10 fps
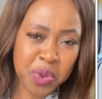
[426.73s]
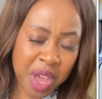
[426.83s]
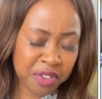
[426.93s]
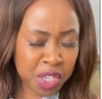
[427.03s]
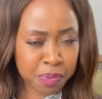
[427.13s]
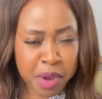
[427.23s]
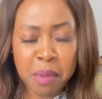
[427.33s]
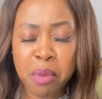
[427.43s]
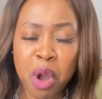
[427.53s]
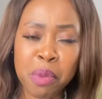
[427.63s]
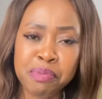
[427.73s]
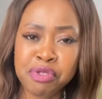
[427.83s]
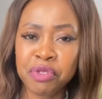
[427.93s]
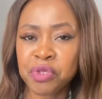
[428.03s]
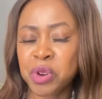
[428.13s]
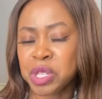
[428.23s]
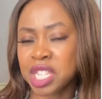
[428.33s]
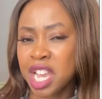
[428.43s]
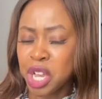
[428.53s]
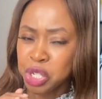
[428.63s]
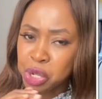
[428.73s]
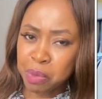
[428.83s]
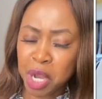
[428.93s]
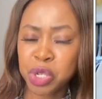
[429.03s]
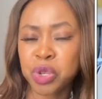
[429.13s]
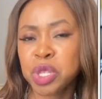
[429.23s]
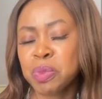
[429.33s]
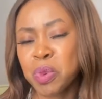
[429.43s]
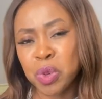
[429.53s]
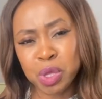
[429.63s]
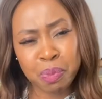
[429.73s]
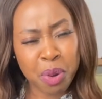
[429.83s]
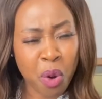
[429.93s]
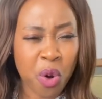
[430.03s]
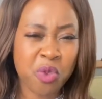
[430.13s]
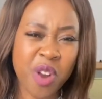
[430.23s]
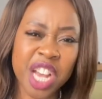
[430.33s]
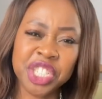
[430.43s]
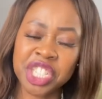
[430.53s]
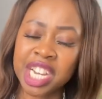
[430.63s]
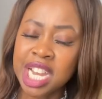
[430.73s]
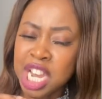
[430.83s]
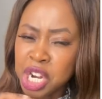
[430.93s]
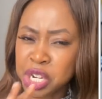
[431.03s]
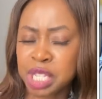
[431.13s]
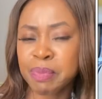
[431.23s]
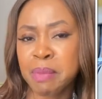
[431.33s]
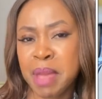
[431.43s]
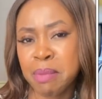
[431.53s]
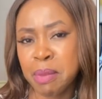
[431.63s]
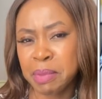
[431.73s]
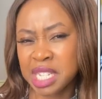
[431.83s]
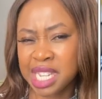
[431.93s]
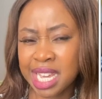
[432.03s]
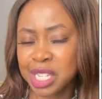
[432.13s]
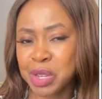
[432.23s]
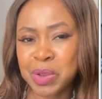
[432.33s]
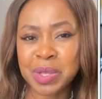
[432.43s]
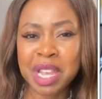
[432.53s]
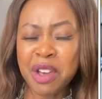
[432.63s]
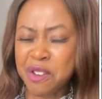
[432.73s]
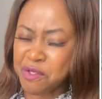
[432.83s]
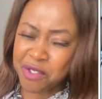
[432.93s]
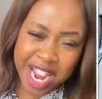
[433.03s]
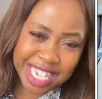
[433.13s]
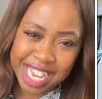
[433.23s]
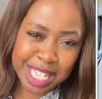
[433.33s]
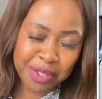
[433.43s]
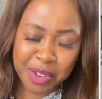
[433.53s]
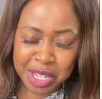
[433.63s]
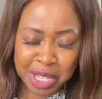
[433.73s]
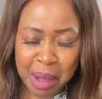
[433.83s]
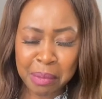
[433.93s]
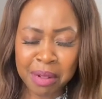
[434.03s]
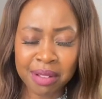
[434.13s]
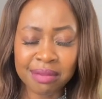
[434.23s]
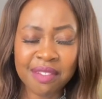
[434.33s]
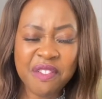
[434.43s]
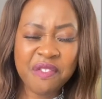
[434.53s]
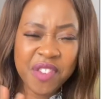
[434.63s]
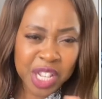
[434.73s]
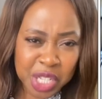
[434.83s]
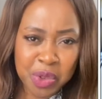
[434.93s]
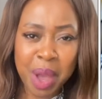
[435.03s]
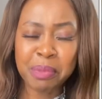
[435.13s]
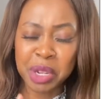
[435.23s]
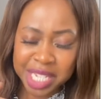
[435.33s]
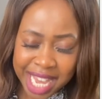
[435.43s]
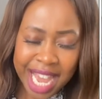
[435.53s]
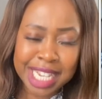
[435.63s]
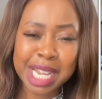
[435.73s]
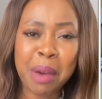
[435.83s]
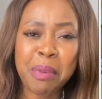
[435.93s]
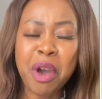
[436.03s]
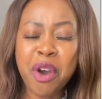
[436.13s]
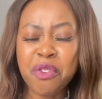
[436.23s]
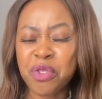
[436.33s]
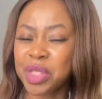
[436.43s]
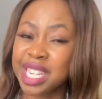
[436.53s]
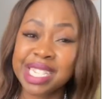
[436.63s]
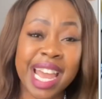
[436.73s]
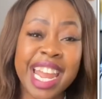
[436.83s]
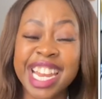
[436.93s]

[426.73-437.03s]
have springbok broodworst, tomato s'mores, pork rasher, crispy baby potatoes, fried eggs, for example. Fills you up, you're tanked up for the day,